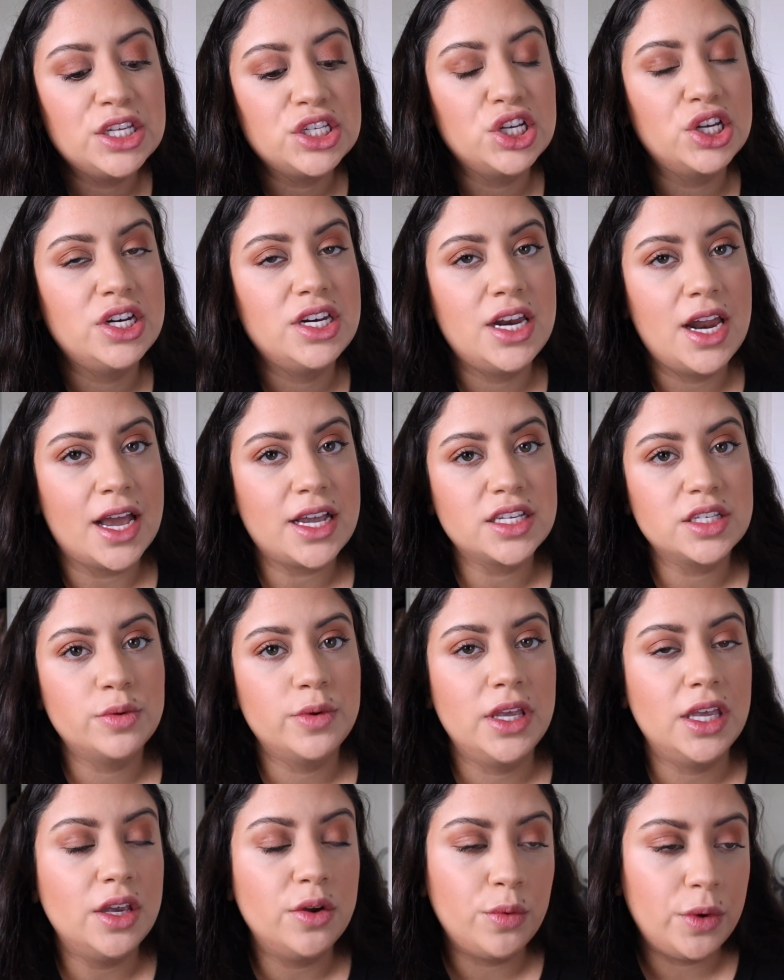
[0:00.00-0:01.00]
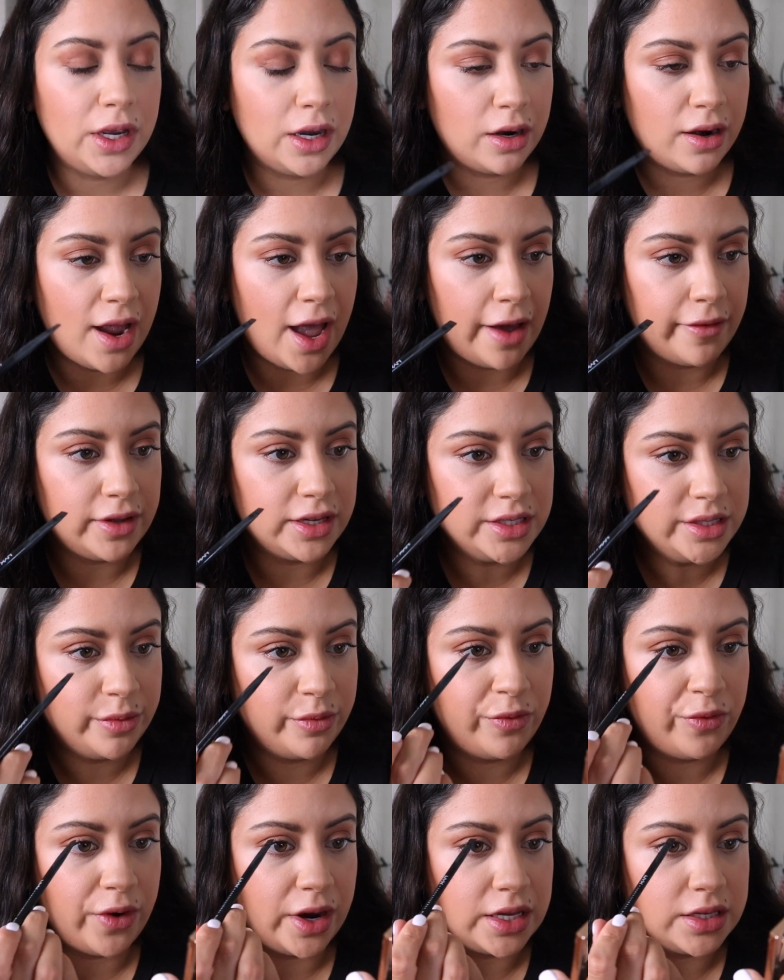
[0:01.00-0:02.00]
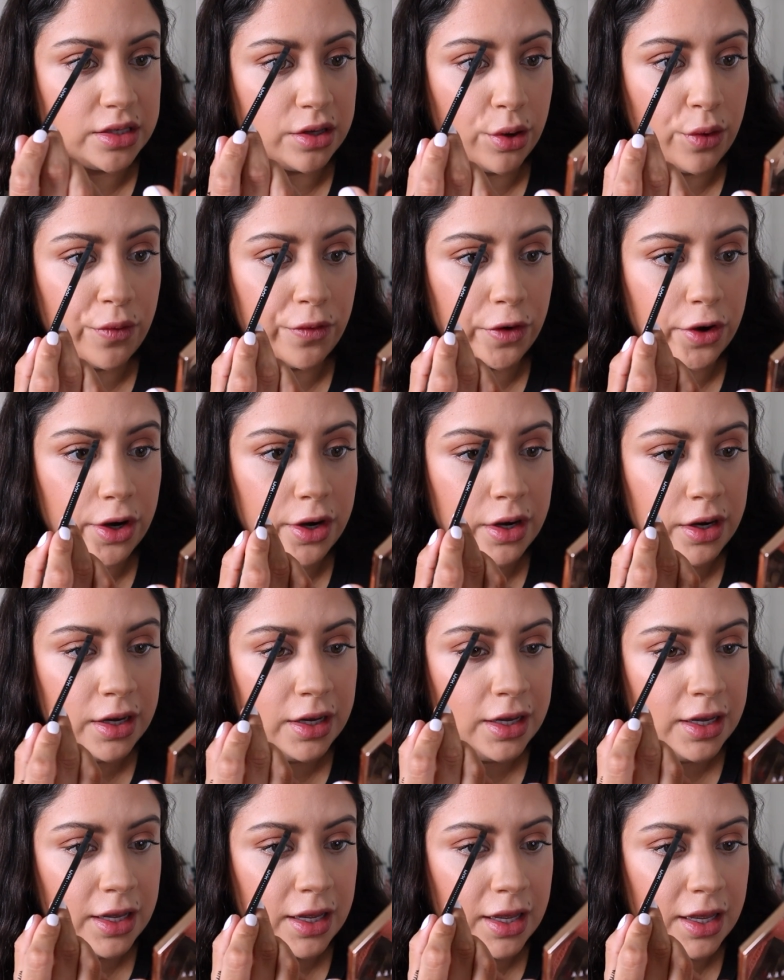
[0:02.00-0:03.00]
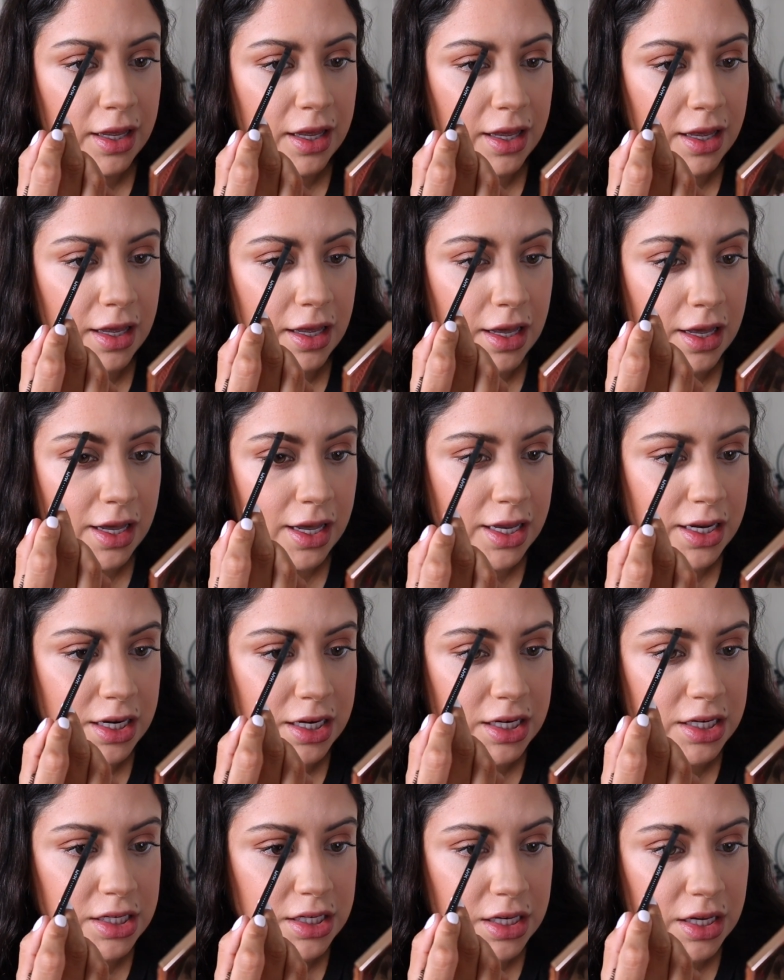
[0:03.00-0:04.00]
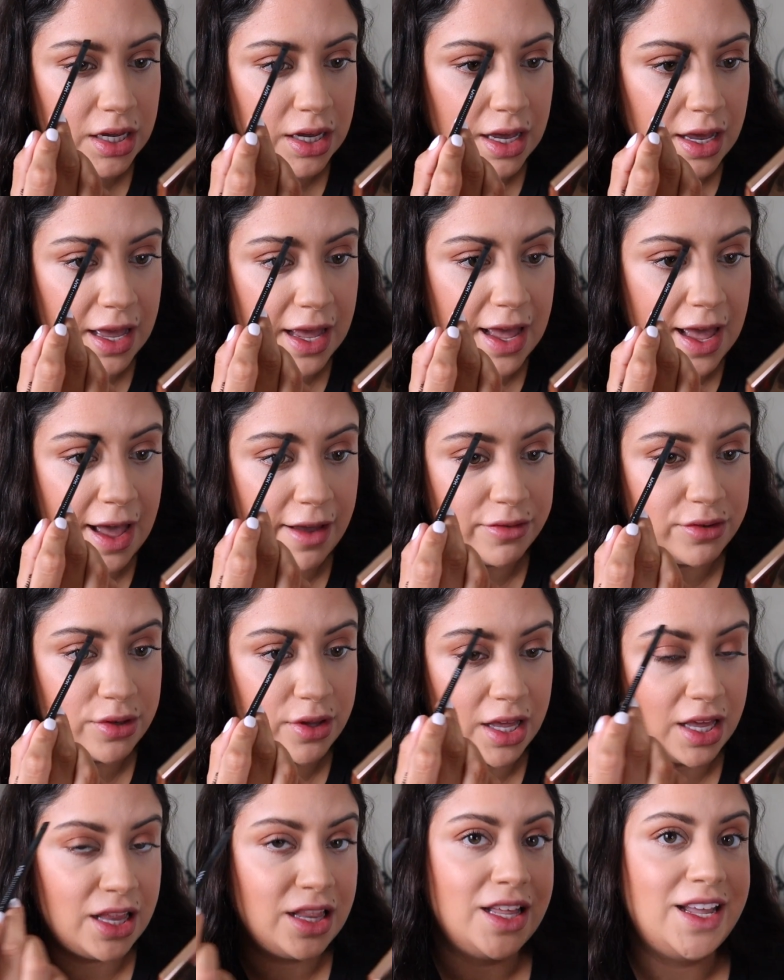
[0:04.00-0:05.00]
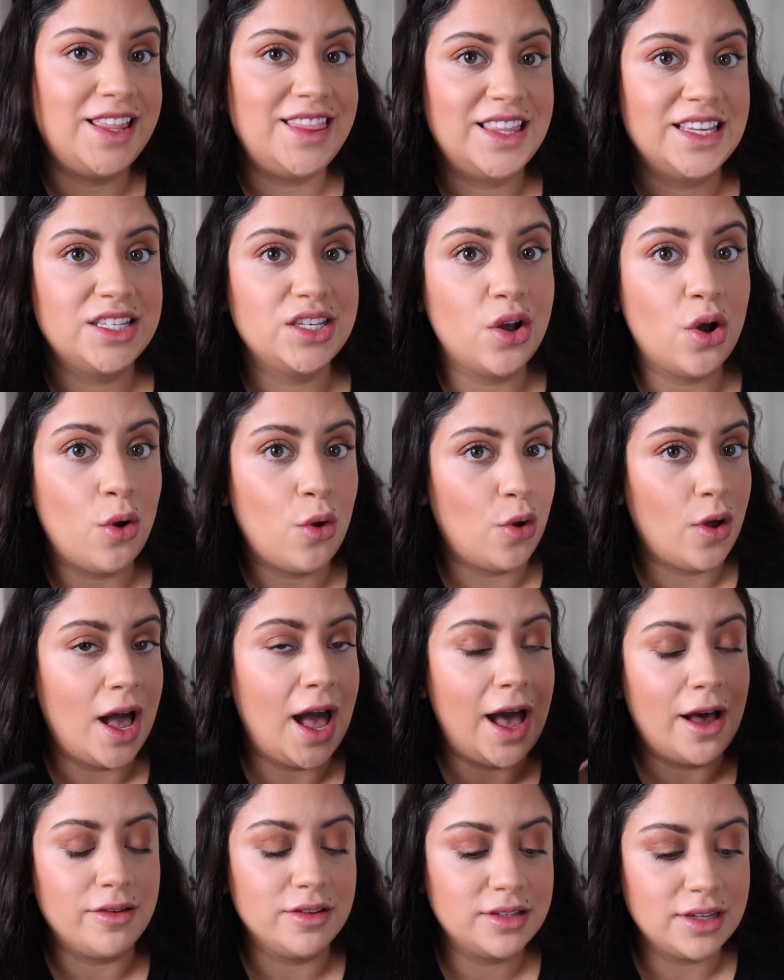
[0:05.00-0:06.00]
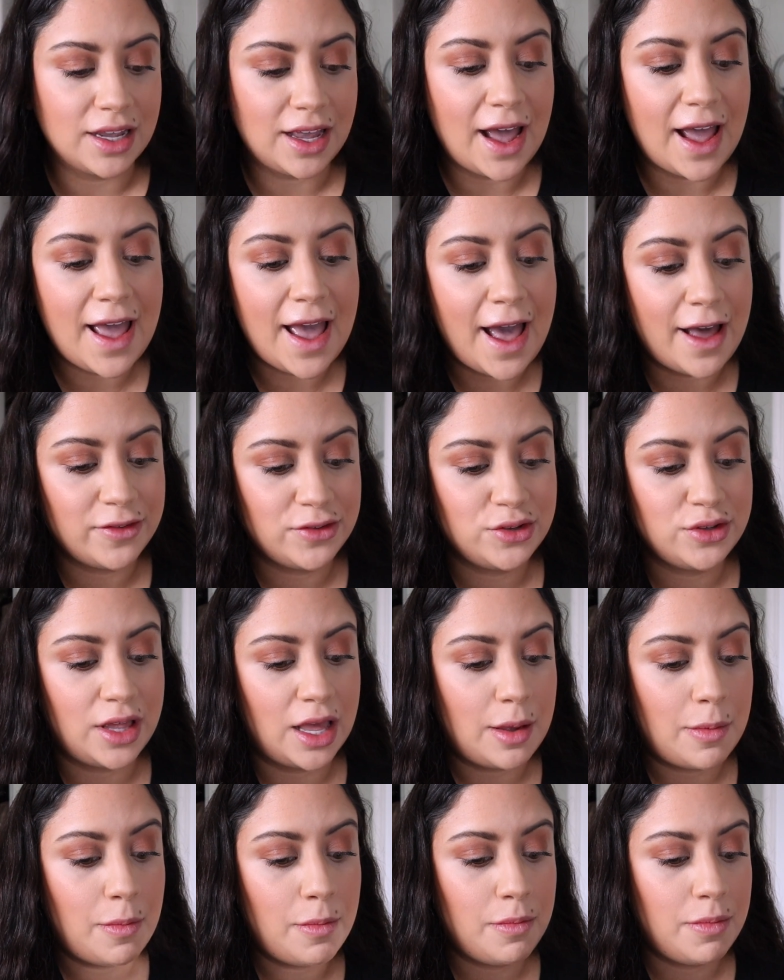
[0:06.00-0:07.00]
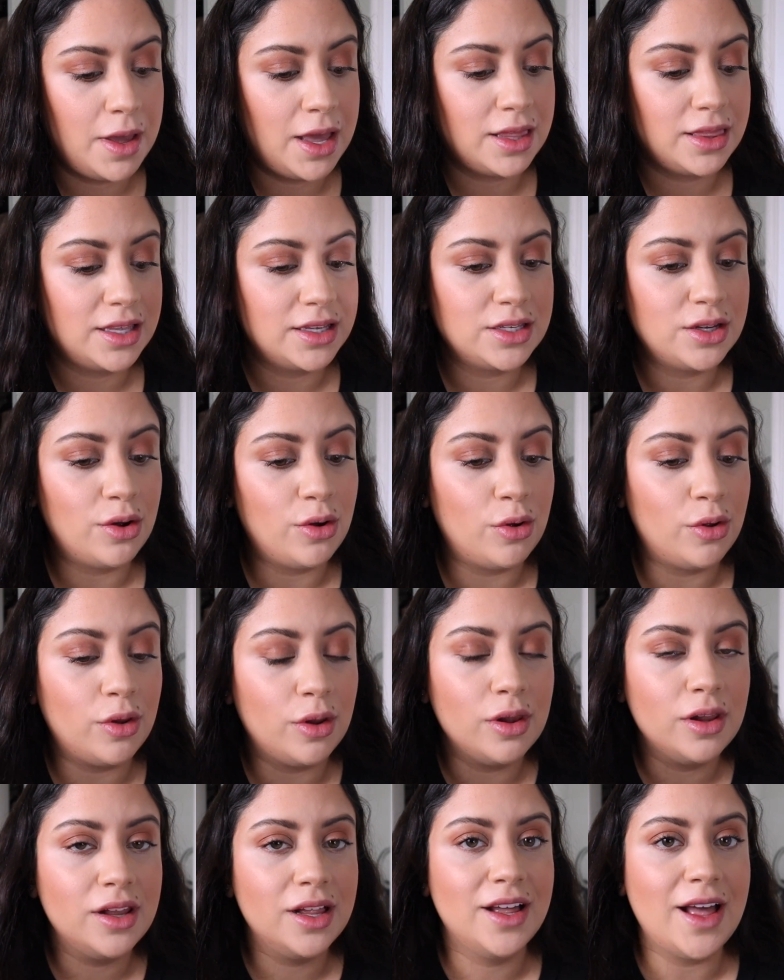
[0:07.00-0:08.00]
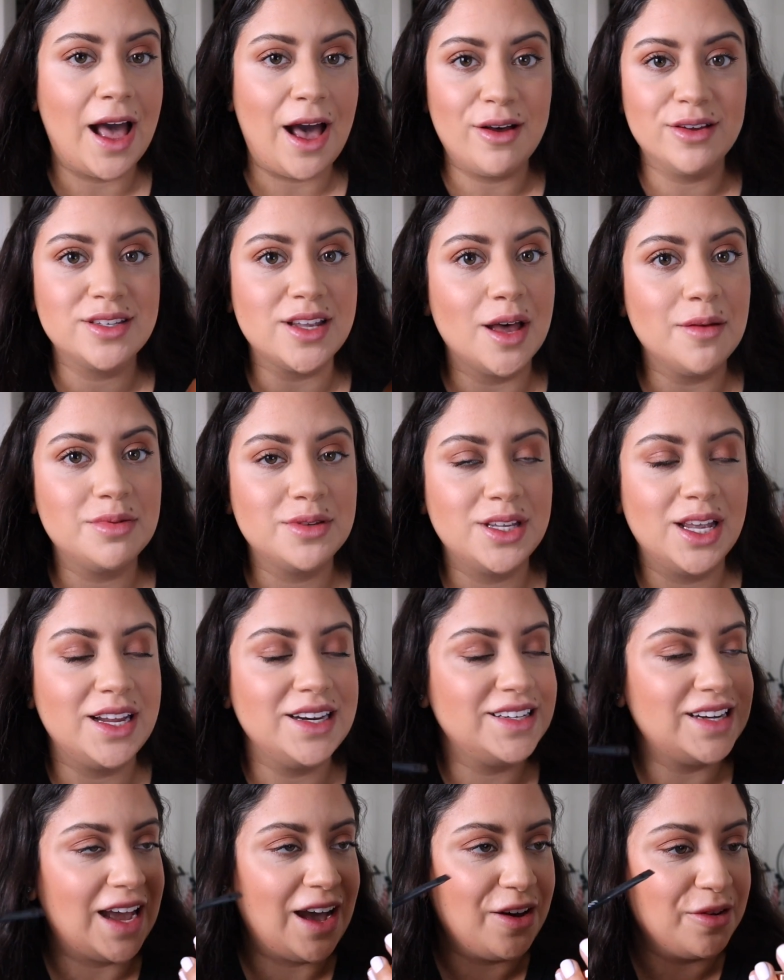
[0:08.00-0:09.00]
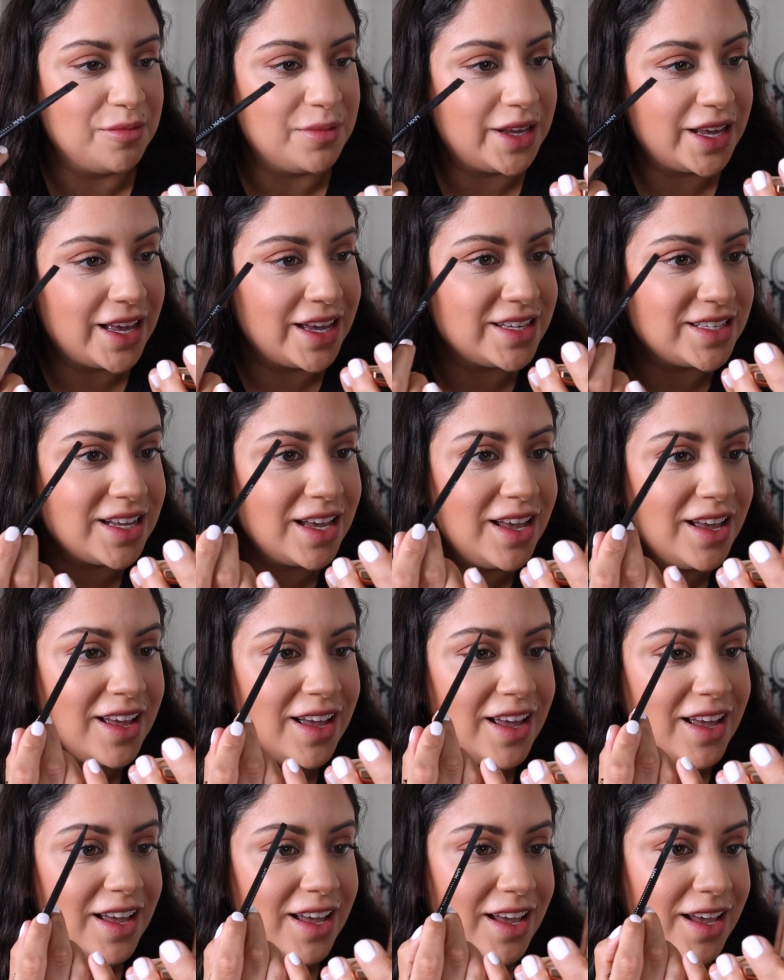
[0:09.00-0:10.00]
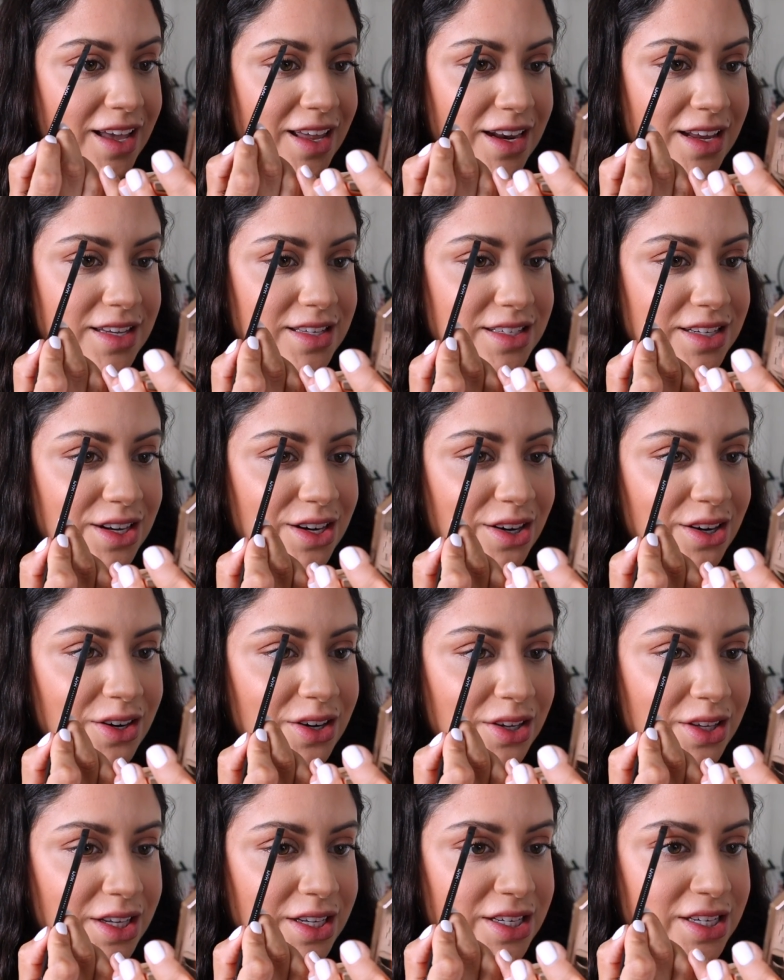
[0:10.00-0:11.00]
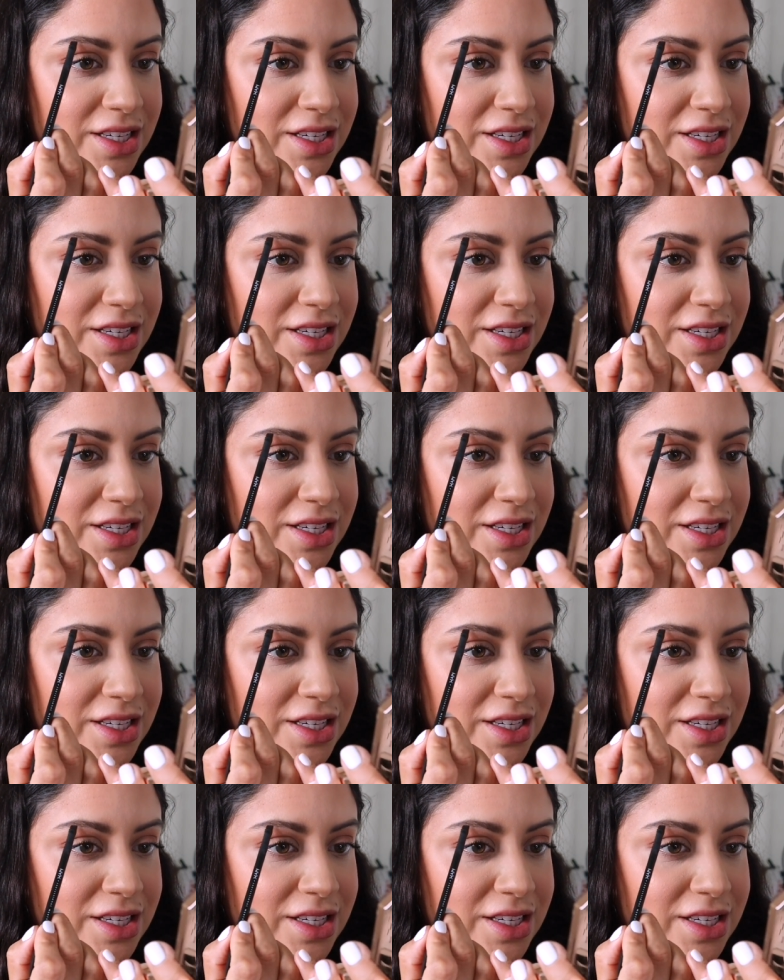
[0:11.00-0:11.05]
So next week we are having some friends over, and I have to like clean this whole house. Like I have to like pick this whole house upside down because it is currently